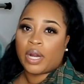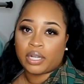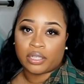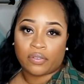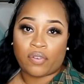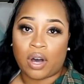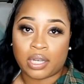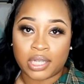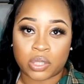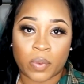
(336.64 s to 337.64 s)
it in the fall
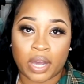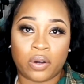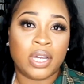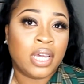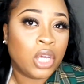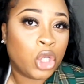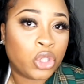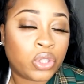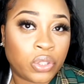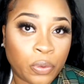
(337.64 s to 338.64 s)
as well.
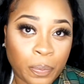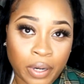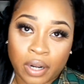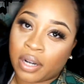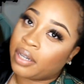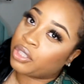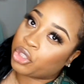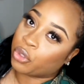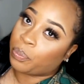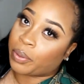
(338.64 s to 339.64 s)
Super,
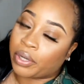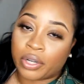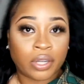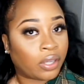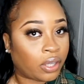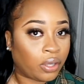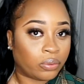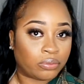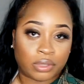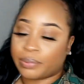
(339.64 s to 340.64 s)
super
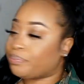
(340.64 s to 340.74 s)
cute.